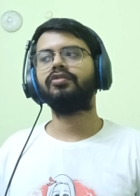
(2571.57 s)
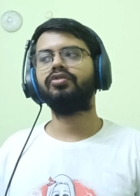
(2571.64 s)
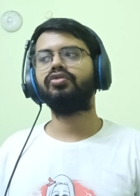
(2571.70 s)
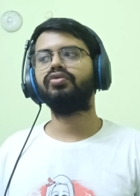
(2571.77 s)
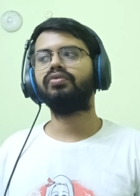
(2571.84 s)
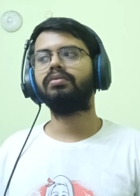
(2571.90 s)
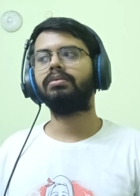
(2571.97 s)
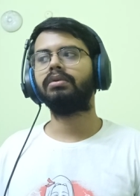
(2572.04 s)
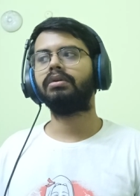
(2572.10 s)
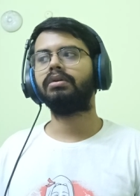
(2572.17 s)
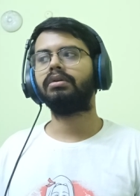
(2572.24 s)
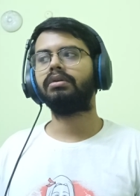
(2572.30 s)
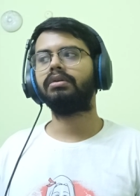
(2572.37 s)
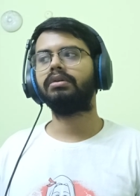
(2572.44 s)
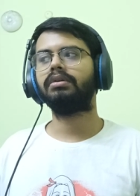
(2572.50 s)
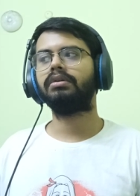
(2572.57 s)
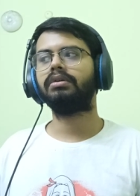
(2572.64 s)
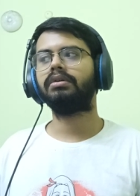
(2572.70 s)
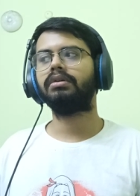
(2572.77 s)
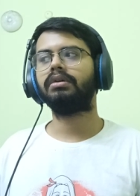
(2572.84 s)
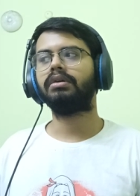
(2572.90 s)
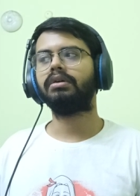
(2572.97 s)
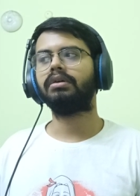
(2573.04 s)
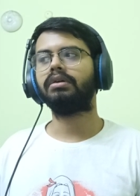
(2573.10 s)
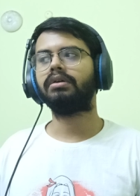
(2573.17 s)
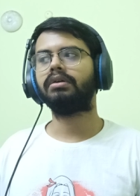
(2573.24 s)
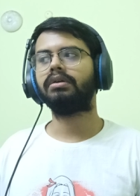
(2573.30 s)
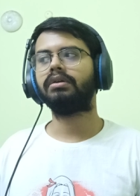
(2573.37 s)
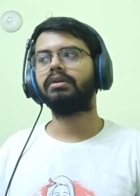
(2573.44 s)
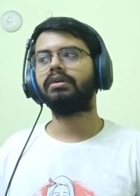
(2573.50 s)
going to,
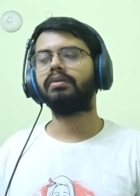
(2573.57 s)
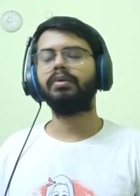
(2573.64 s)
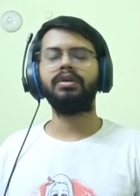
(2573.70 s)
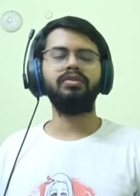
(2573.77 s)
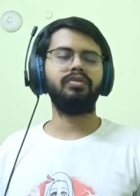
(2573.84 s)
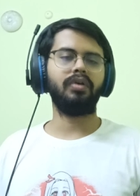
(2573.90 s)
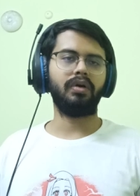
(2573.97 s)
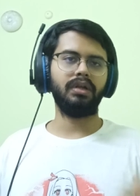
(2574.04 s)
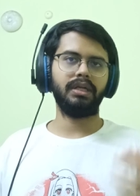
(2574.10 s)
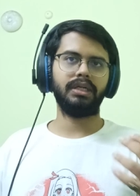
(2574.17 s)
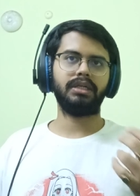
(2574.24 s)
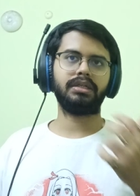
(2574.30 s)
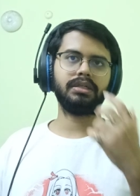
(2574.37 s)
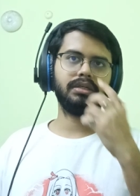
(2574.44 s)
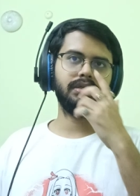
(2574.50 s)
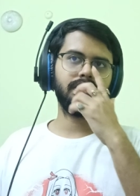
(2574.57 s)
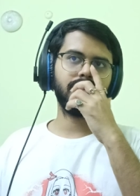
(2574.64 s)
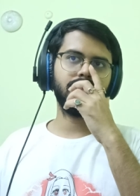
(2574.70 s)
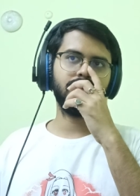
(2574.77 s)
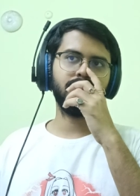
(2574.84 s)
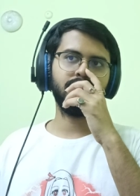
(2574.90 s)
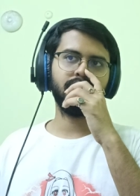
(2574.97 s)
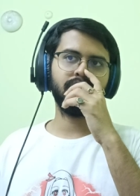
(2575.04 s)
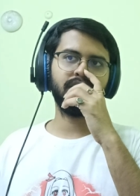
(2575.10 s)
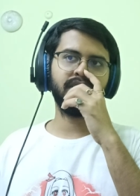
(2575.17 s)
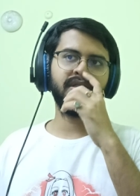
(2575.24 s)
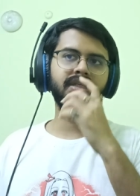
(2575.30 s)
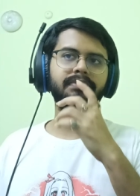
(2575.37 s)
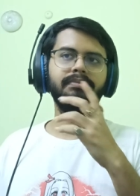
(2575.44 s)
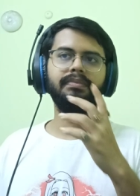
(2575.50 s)
what do you call it,
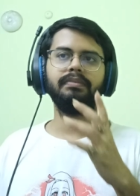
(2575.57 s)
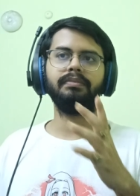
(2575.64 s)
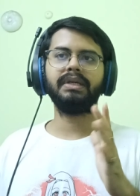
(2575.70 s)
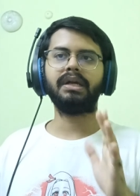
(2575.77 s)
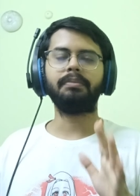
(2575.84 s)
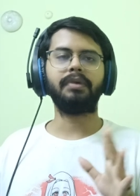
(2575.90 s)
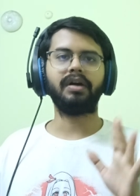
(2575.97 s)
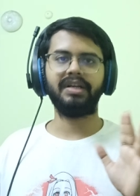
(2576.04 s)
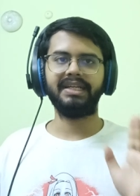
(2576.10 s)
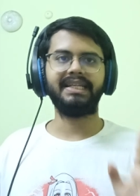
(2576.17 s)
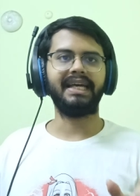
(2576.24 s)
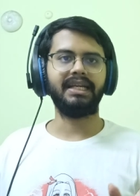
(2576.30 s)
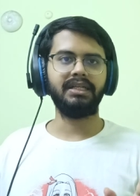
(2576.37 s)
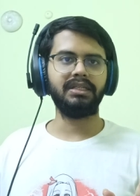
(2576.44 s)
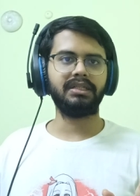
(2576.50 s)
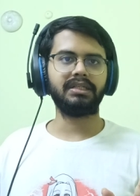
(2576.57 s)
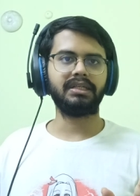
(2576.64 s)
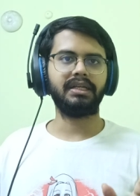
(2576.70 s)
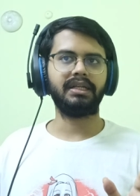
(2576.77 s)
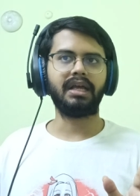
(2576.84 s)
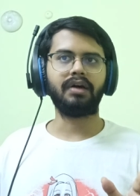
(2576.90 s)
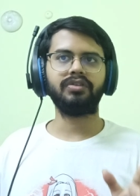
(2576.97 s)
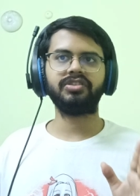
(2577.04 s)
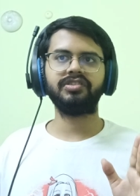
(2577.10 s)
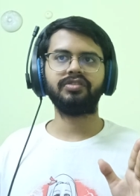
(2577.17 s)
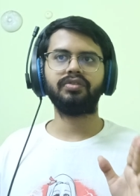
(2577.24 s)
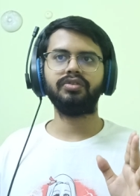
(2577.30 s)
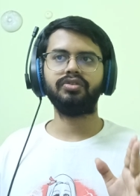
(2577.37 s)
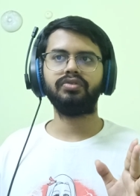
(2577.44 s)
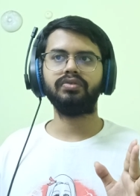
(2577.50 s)
did he become content and now
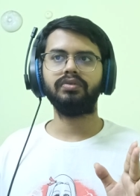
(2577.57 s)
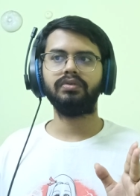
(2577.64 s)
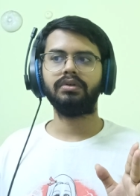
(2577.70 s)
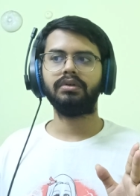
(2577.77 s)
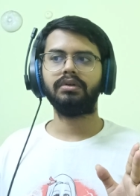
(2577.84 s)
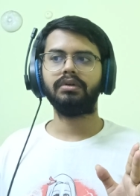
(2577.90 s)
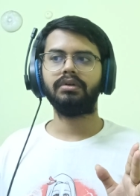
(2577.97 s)
she's going to